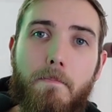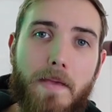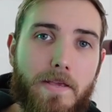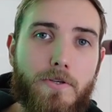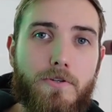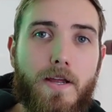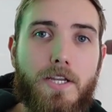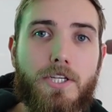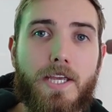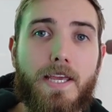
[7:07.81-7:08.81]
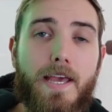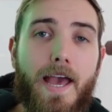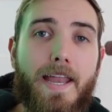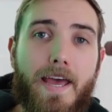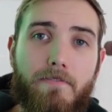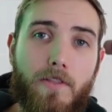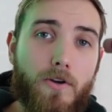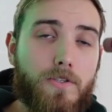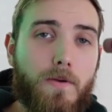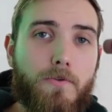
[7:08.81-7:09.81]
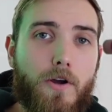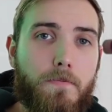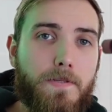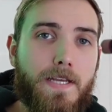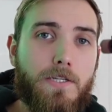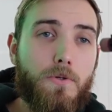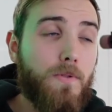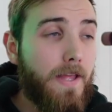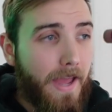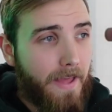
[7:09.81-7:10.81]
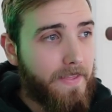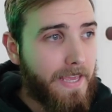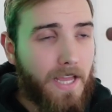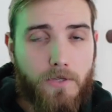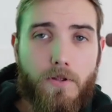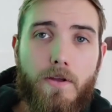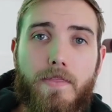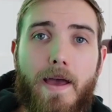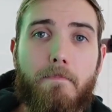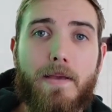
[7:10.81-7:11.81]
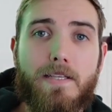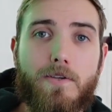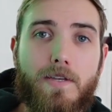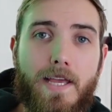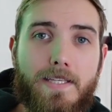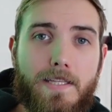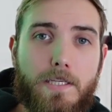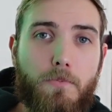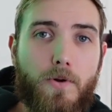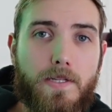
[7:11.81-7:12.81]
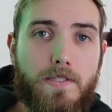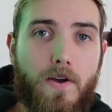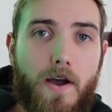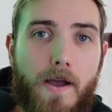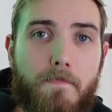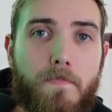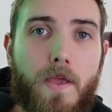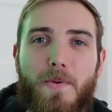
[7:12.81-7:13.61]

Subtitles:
meet your strategy, and have long-term growth potential and the cash flow that meets your needs at this point in time.